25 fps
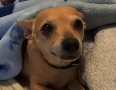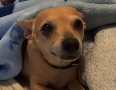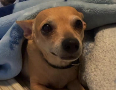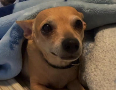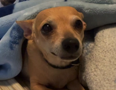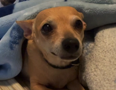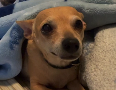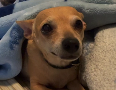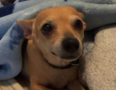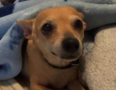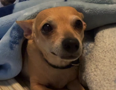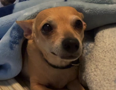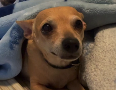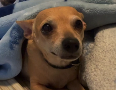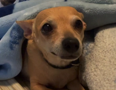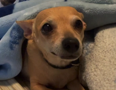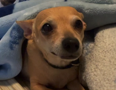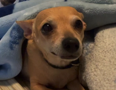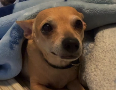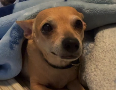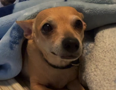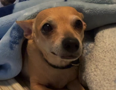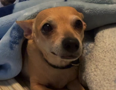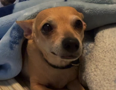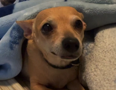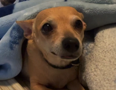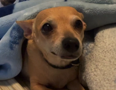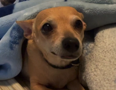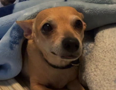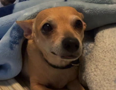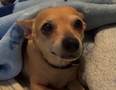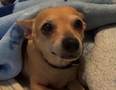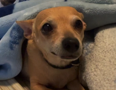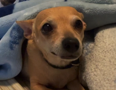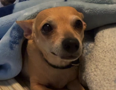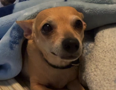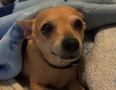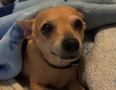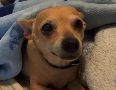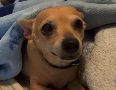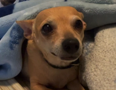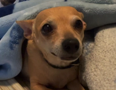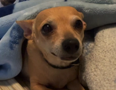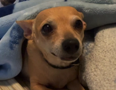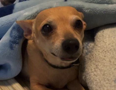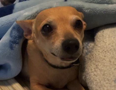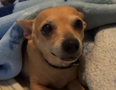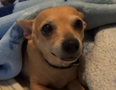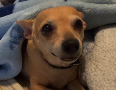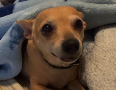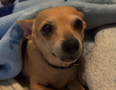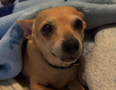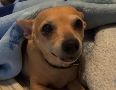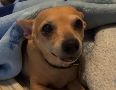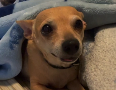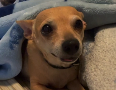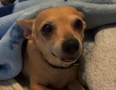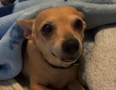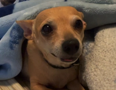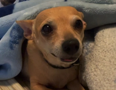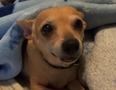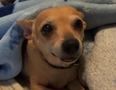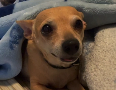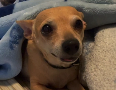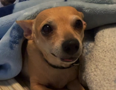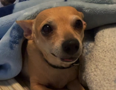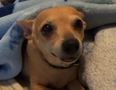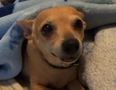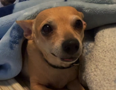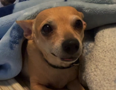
No one is speaking in this clip.